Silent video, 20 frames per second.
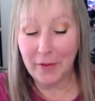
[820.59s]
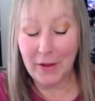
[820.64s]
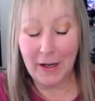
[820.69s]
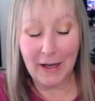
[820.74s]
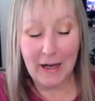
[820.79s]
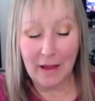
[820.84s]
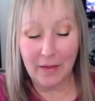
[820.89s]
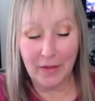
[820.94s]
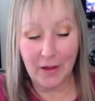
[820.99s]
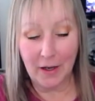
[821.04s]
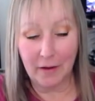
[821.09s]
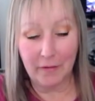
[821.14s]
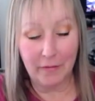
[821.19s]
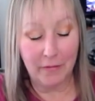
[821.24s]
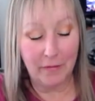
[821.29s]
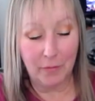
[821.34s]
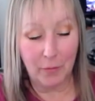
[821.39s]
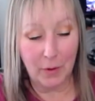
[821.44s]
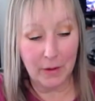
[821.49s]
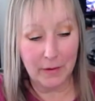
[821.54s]
I can't think of
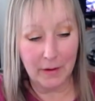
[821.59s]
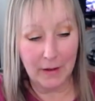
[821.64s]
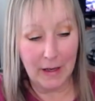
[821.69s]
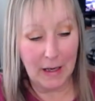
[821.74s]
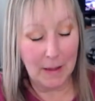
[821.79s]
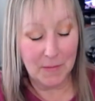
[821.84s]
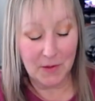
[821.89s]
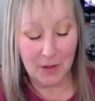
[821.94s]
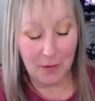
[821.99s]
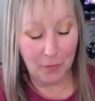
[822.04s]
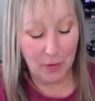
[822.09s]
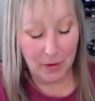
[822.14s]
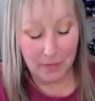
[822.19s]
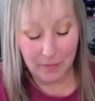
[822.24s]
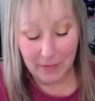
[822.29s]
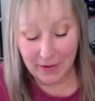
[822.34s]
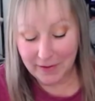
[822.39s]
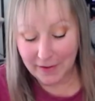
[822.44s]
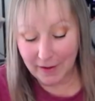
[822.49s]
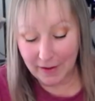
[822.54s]
what the
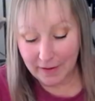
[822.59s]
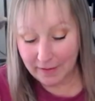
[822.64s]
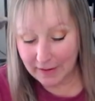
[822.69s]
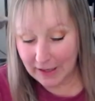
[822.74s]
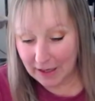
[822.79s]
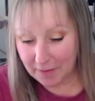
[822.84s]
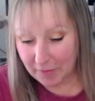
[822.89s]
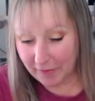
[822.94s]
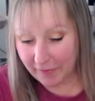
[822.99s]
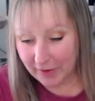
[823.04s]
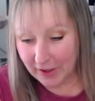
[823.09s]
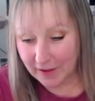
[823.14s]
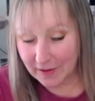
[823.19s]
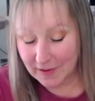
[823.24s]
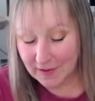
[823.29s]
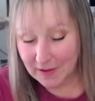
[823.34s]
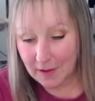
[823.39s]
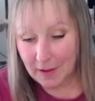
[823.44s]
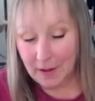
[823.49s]
name of it is,